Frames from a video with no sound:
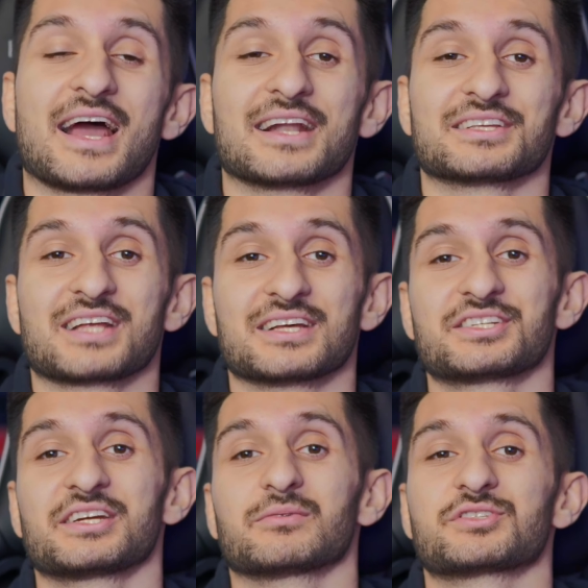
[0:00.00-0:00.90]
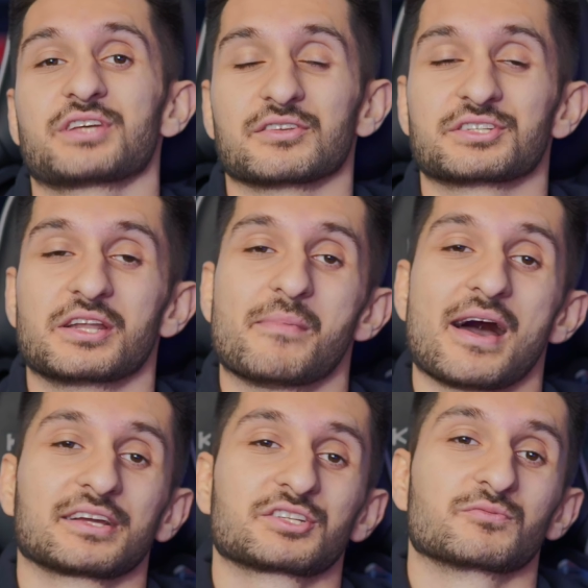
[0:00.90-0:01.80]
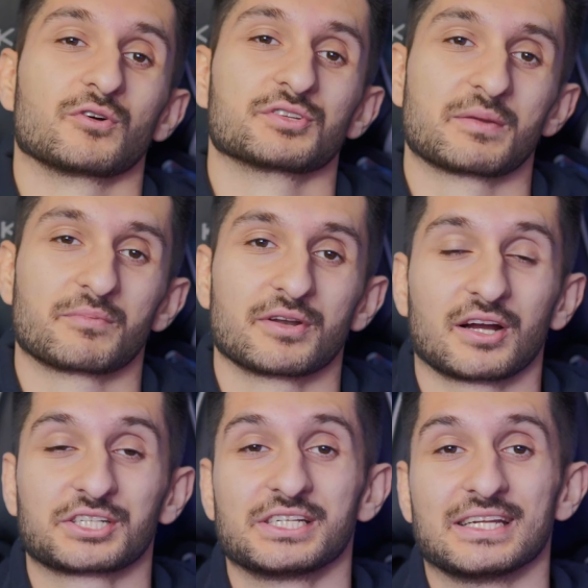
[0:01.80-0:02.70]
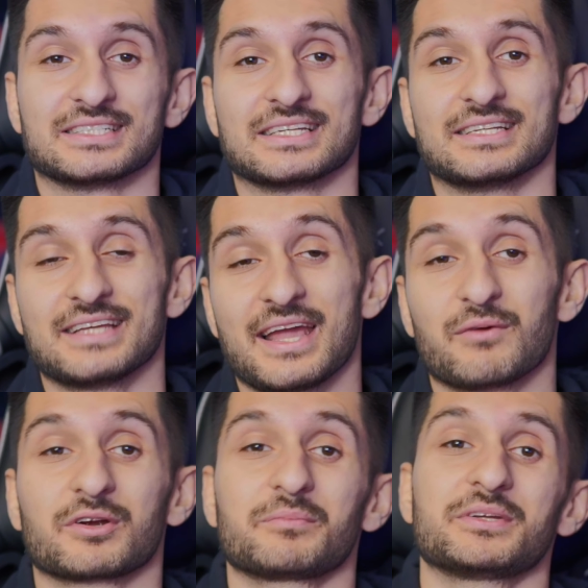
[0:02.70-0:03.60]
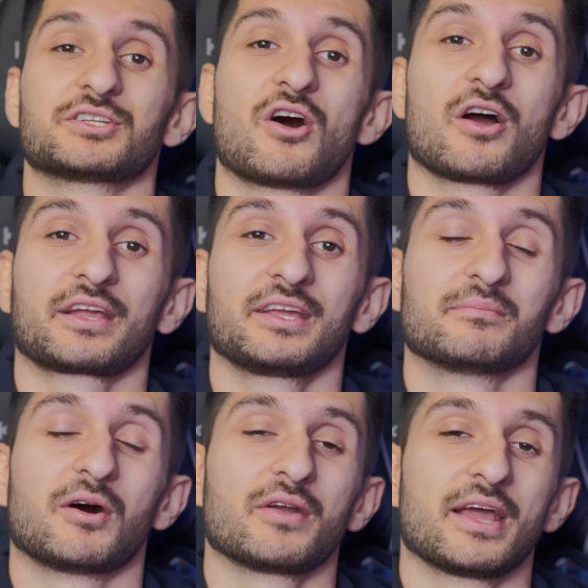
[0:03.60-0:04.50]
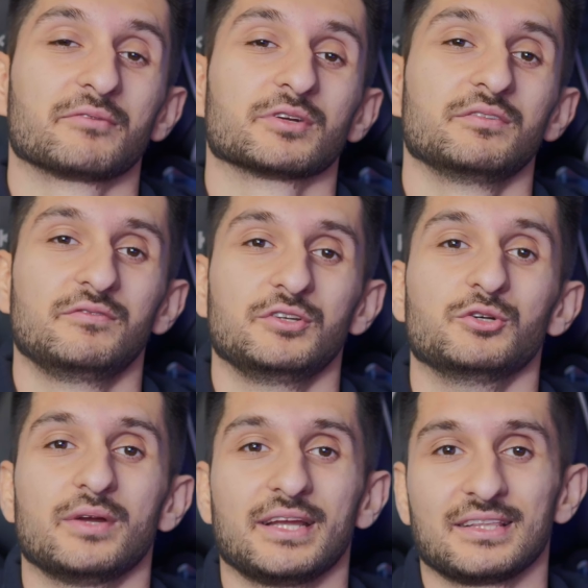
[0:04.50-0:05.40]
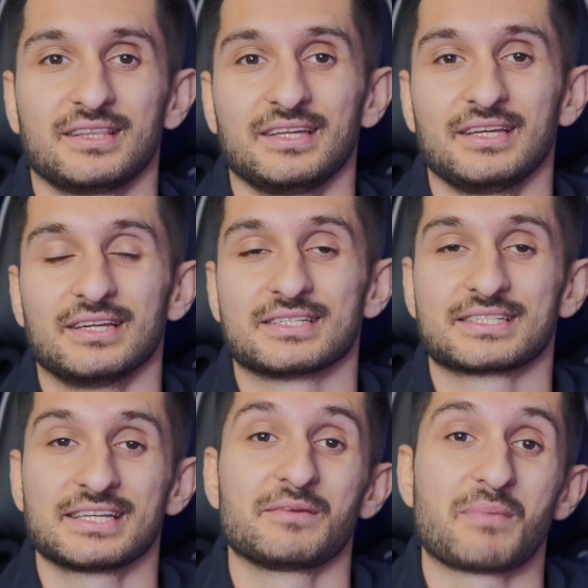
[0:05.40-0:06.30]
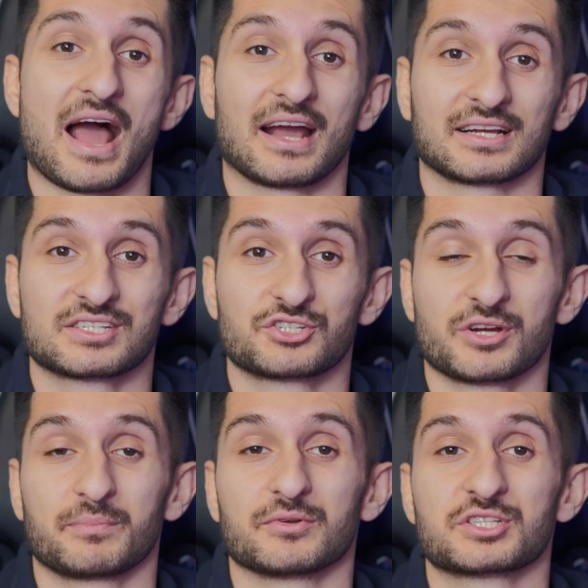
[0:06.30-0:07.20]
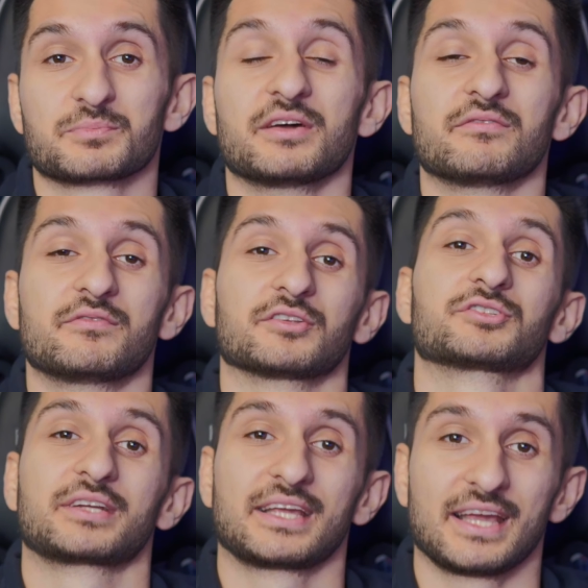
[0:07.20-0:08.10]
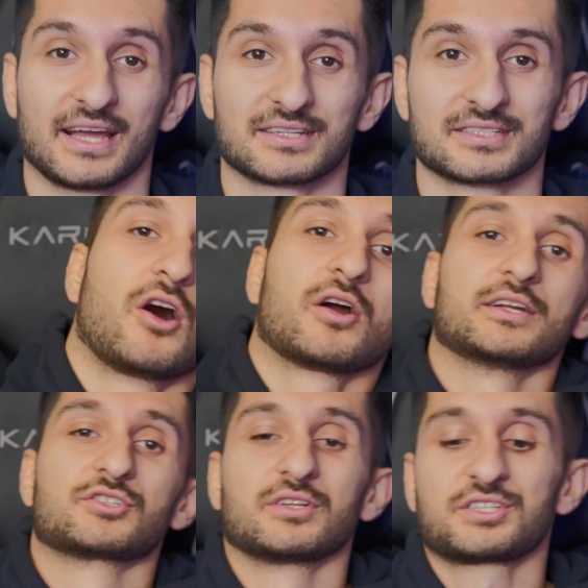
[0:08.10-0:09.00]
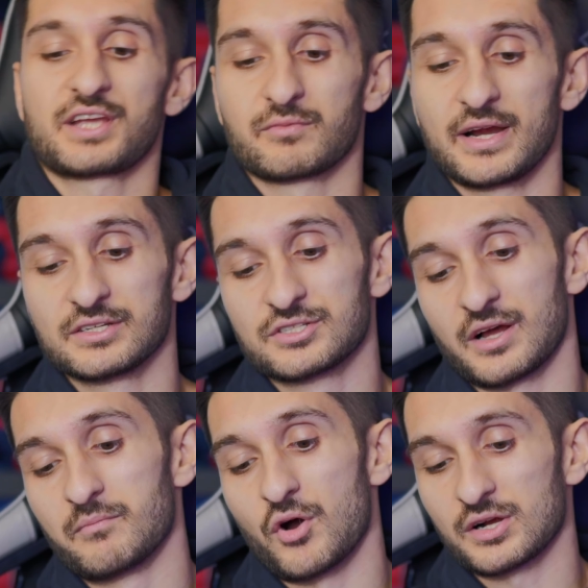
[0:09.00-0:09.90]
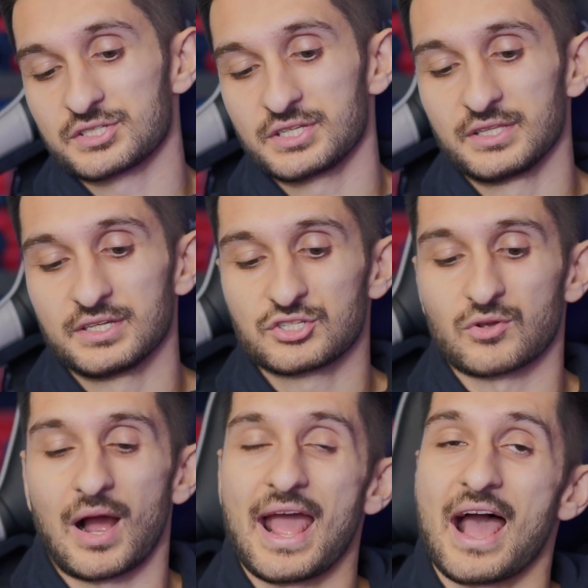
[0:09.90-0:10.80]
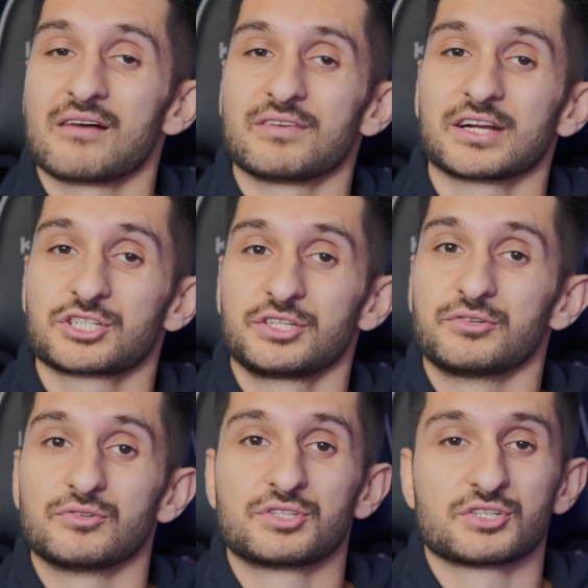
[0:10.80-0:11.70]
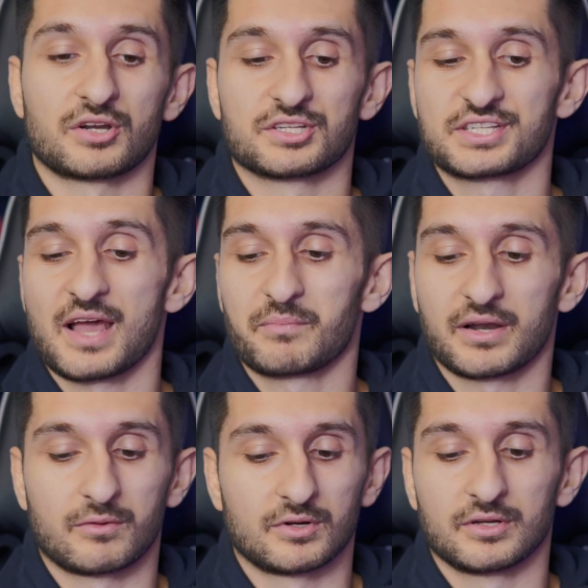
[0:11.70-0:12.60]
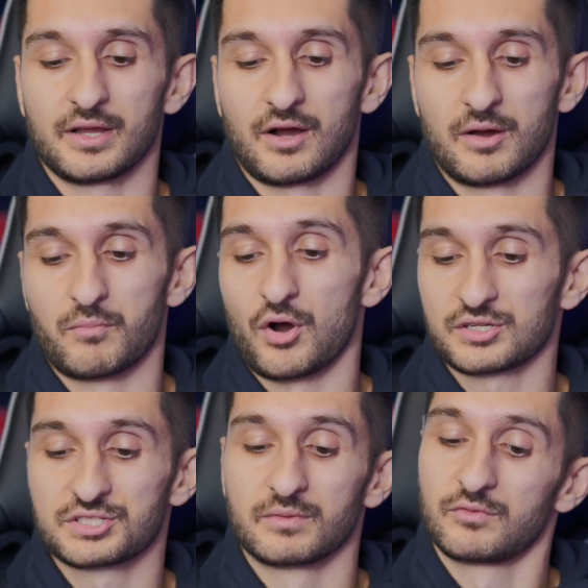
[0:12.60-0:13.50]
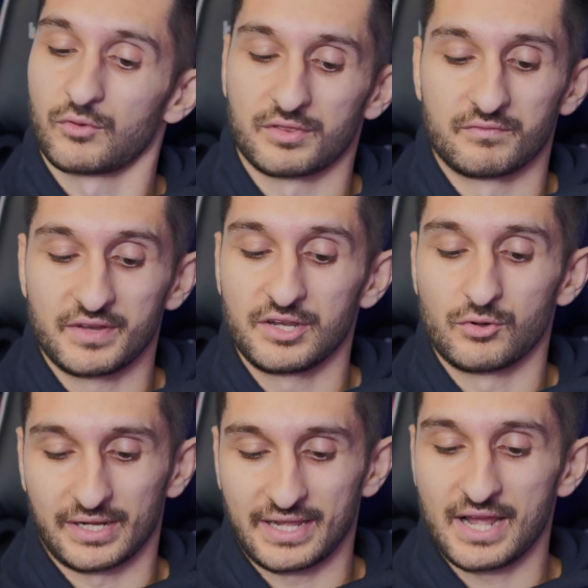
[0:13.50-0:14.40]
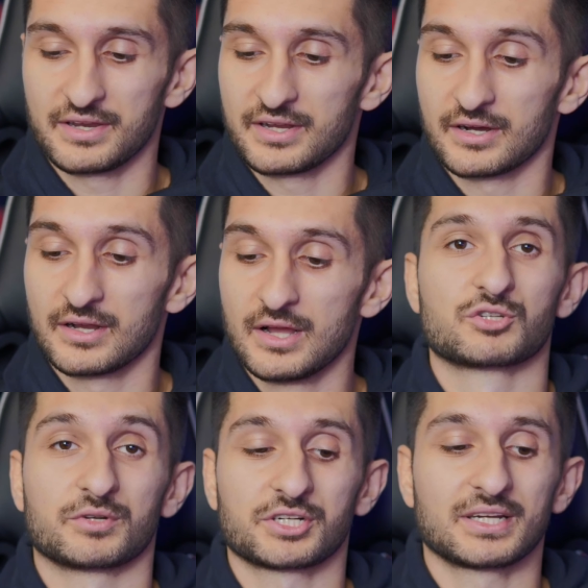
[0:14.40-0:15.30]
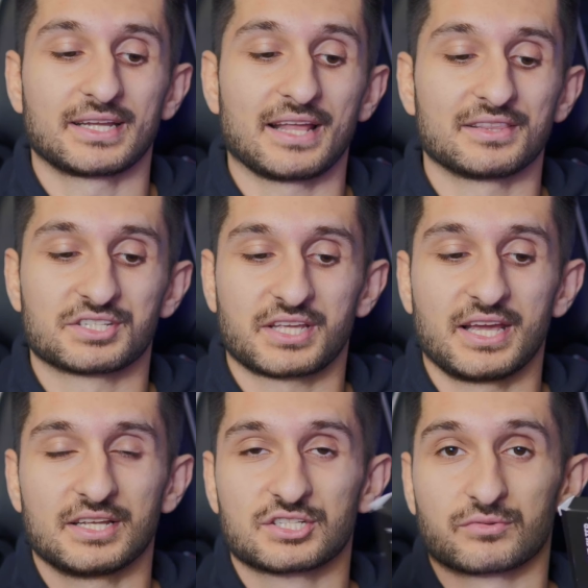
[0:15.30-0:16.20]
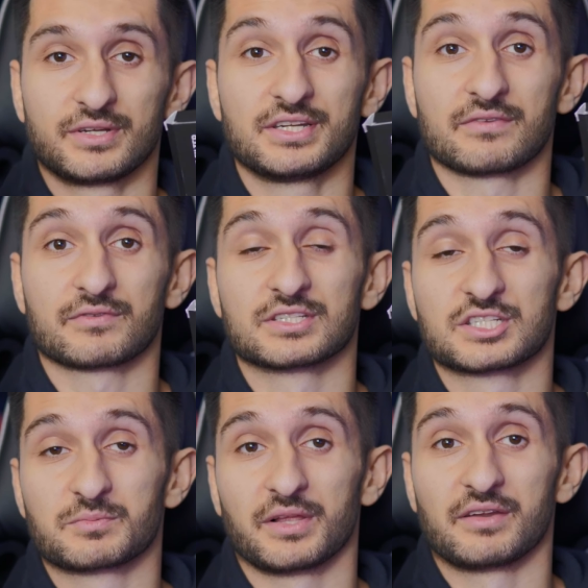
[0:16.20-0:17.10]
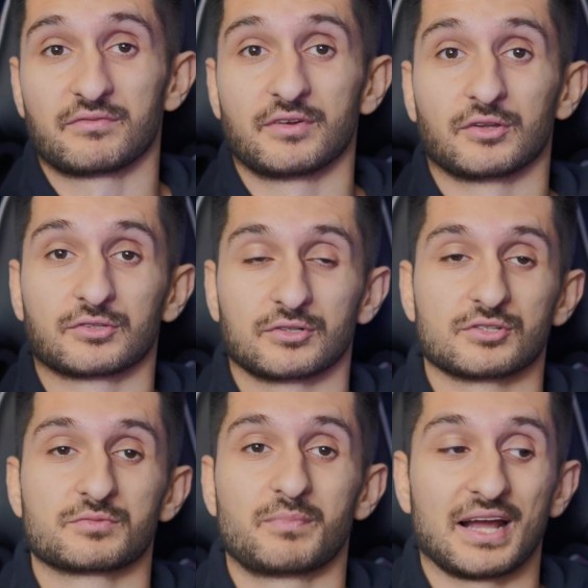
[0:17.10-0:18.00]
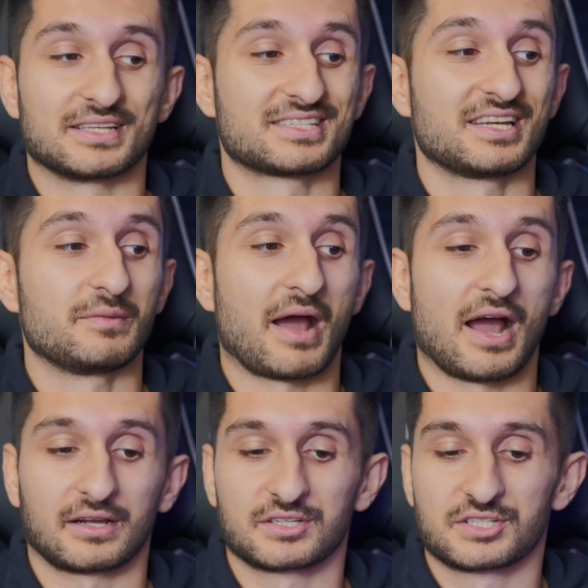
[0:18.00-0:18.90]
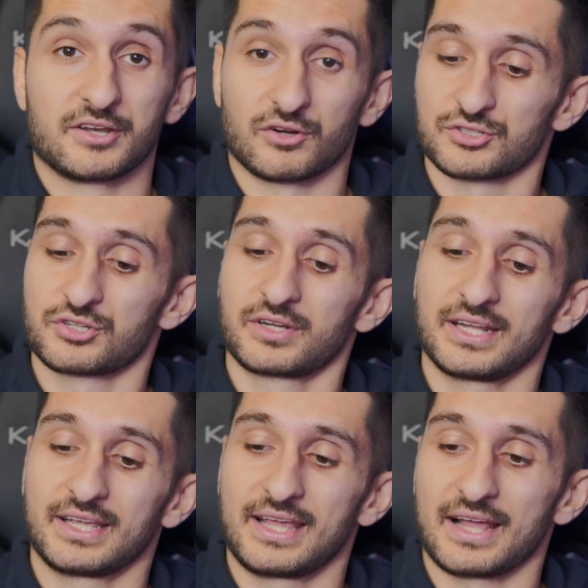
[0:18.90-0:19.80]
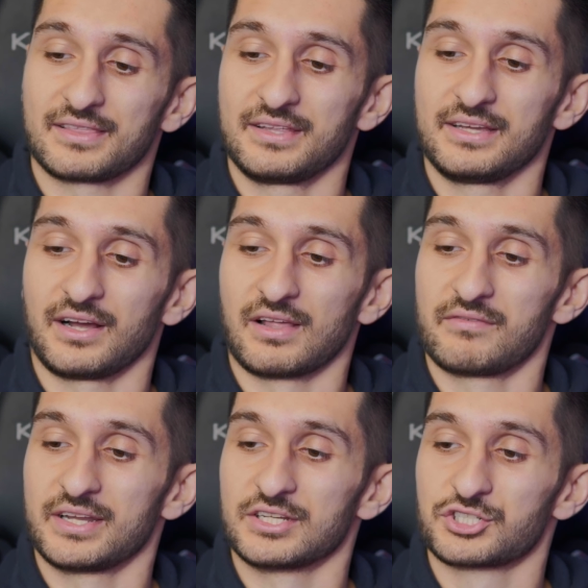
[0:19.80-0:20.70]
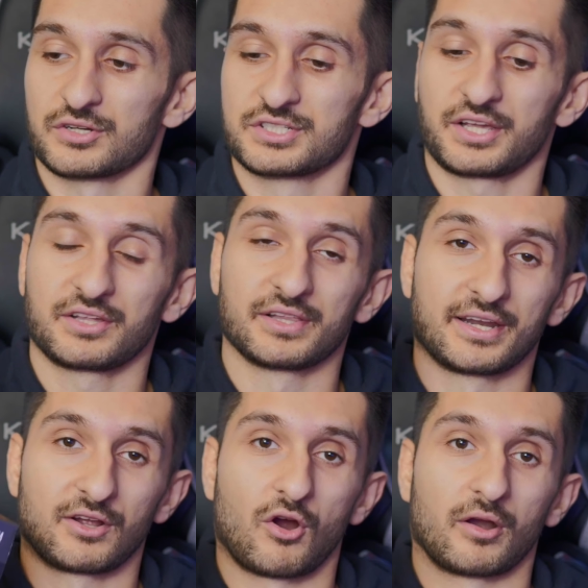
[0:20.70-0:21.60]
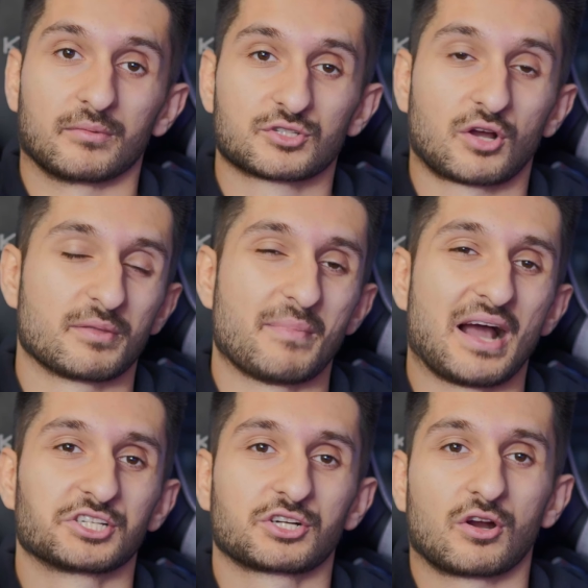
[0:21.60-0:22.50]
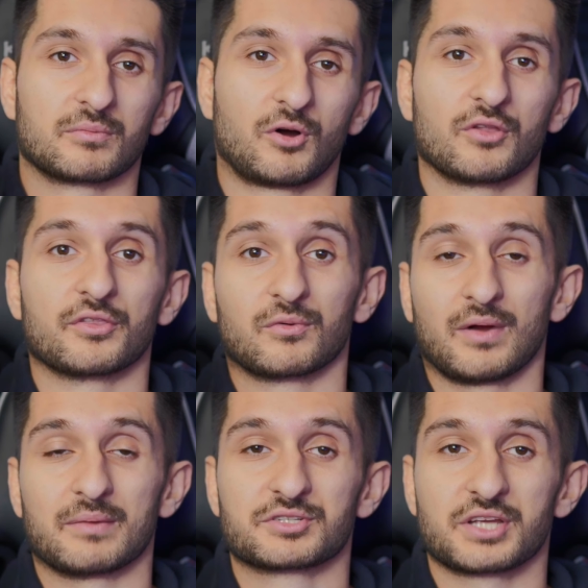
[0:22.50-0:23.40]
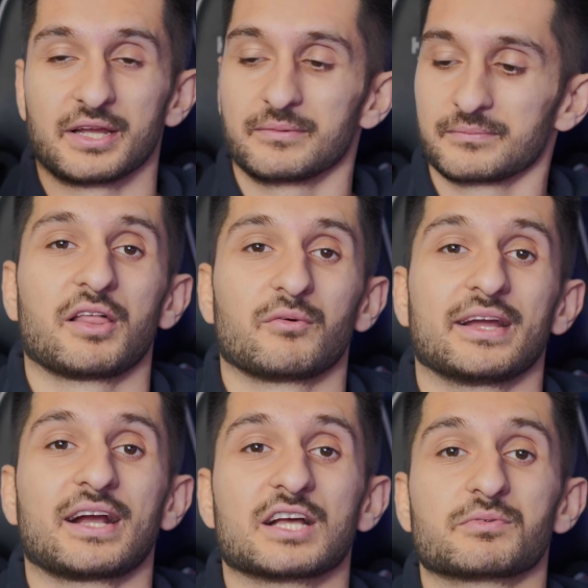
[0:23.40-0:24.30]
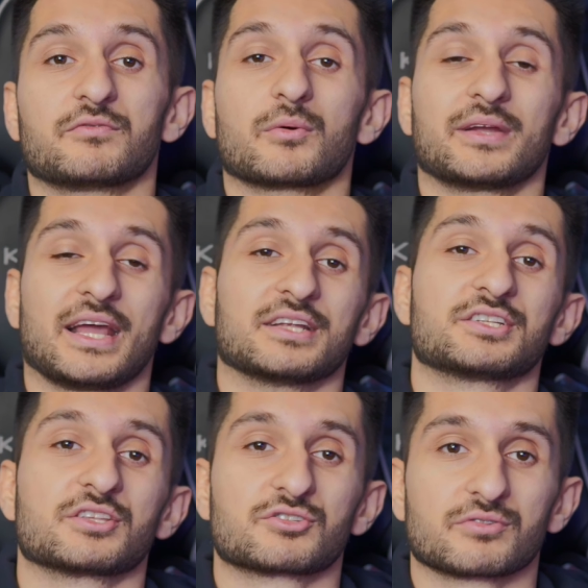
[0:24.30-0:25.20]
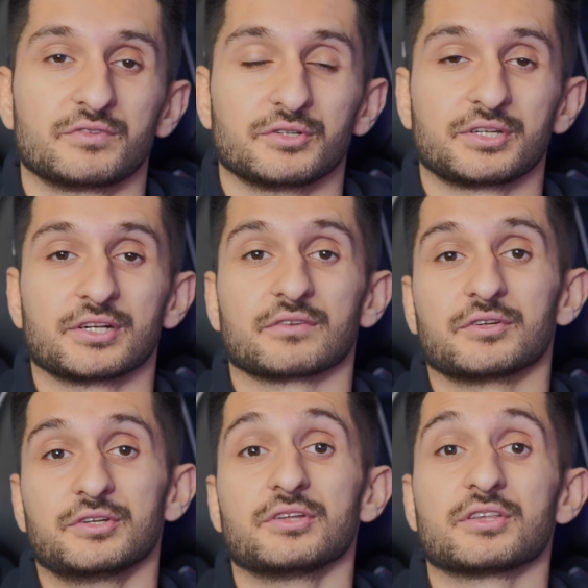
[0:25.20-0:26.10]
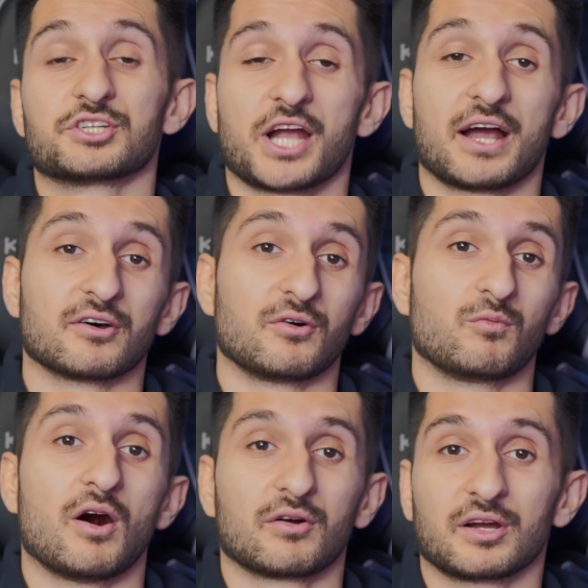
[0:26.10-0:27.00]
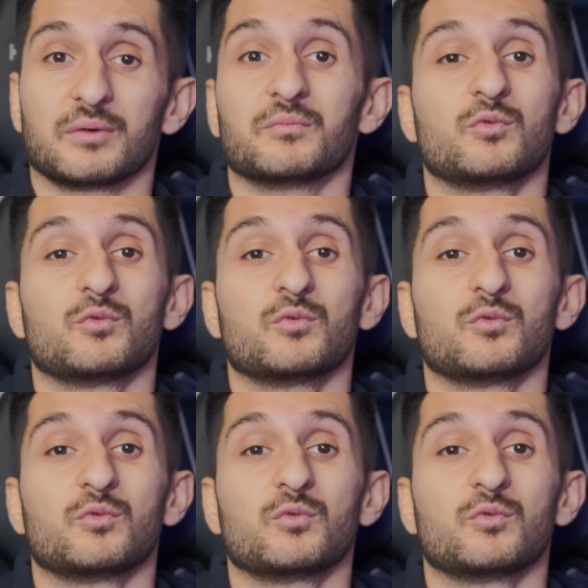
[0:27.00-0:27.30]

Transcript: Anastas here with Cinepacks and RoyalZProduction, and today we're going to be talking about and reviewing the Cinepacks Split Filter Kit. Alright, so let's get right into unboxing these. So I have actually used these on a set, but I will unbox them for the video again here. So what you're going to get in this kit is 3 different split filters by Cinepacks, and you're also going to get the 11-inch articulating arm. It's called the Magic Arm on their website. By the way guys, before we get into this review here, if you're new to the channel, welcome.